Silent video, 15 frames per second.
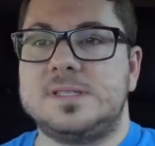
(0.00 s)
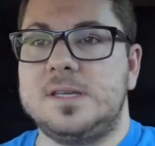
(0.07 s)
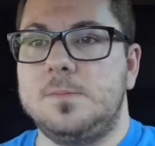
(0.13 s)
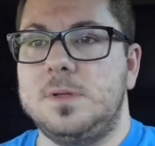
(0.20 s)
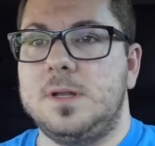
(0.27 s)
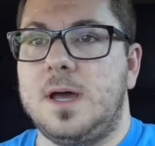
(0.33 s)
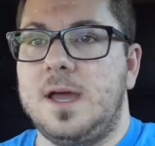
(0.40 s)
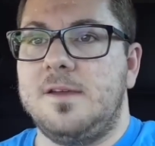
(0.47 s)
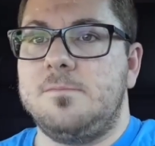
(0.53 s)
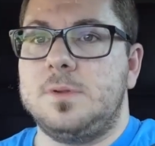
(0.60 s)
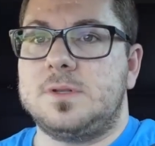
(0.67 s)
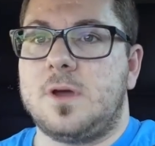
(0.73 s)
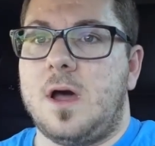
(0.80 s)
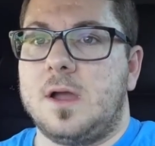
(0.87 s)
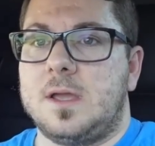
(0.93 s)
Tim and I have
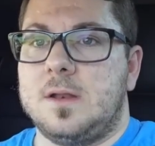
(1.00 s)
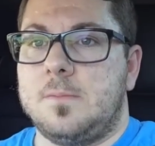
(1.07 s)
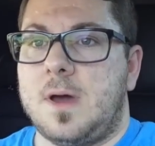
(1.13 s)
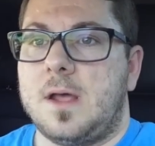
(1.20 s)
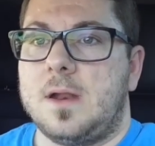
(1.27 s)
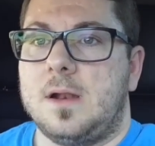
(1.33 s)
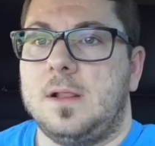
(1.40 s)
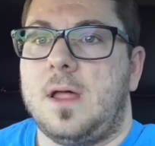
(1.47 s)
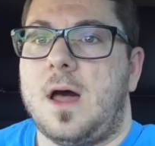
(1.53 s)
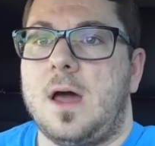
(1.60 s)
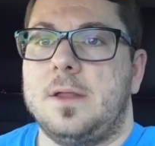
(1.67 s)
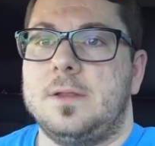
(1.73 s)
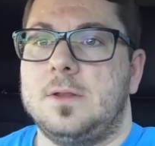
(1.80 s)
been talking about it a lot.